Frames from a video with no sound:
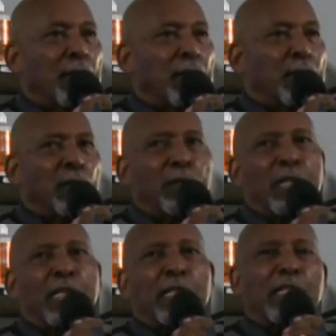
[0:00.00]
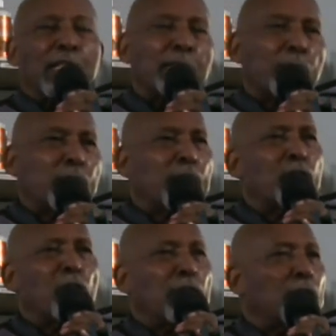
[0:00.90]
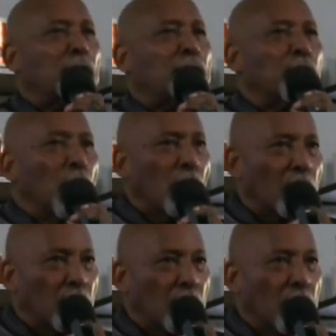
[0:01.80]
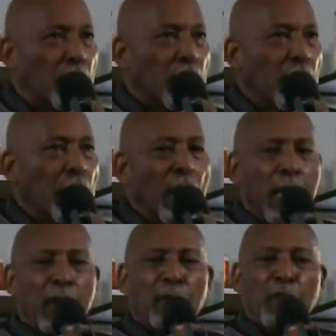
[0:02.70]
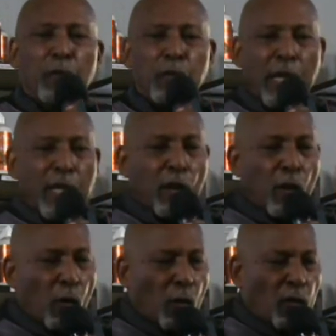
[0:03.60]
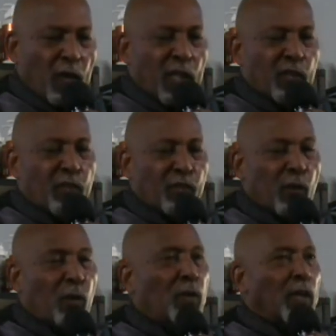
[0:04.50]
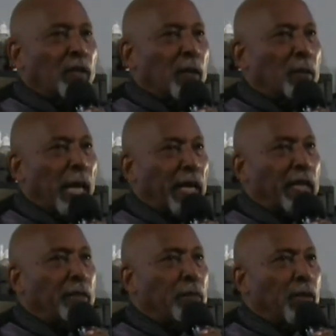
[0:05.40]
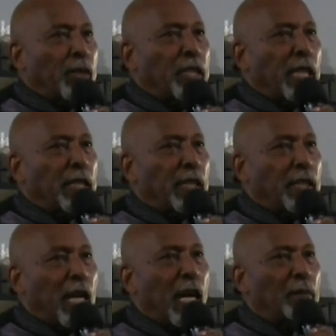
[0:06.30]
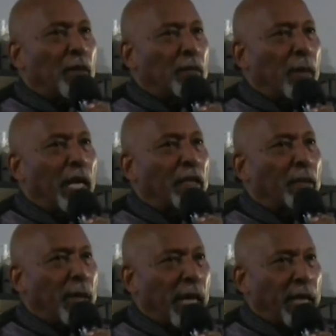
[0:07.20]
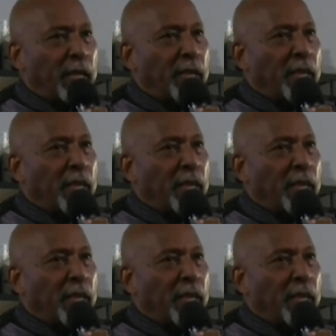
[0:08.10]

Y'all think you tell him because he talk tough. No. If you take over control of the black community at the time of Malcolm X